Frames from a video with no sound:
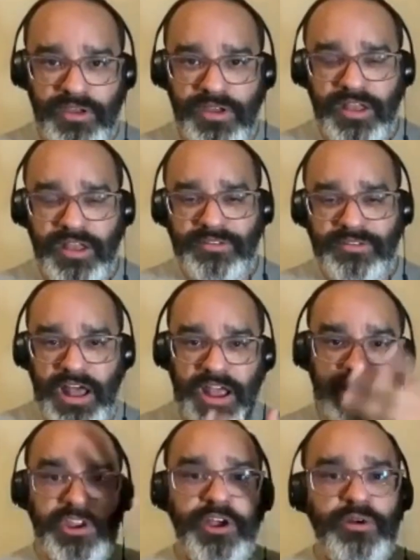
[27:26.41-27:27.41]
and said, I
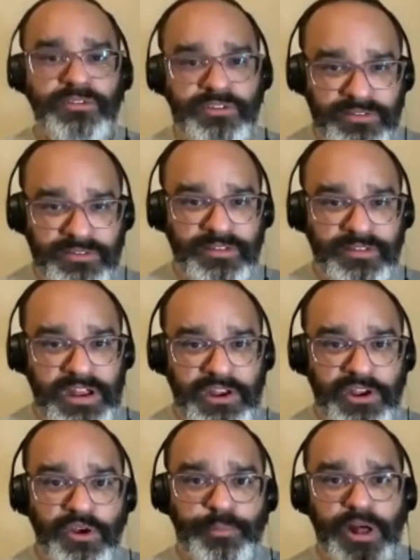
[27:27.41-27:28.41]
know Jesus and I
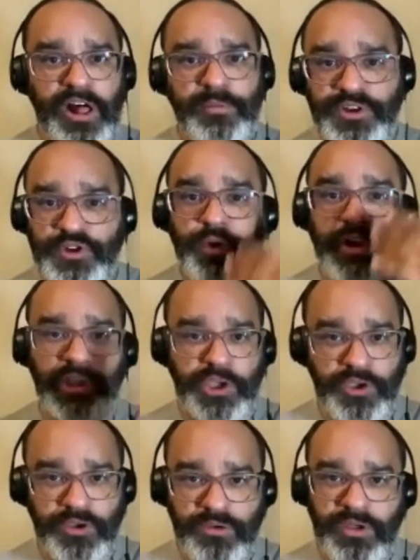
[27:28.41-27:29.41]
know Paul, but who are
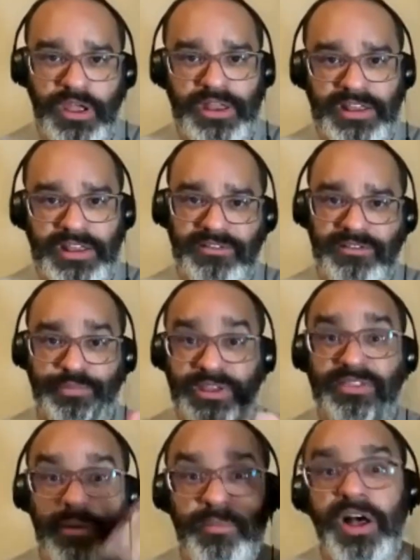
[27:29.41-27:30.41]
you? And like beat
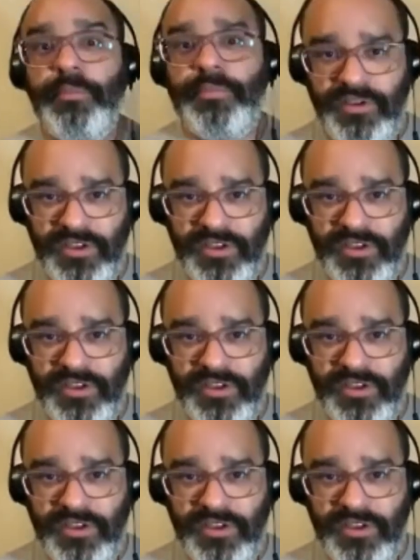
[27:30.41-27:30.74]
them up,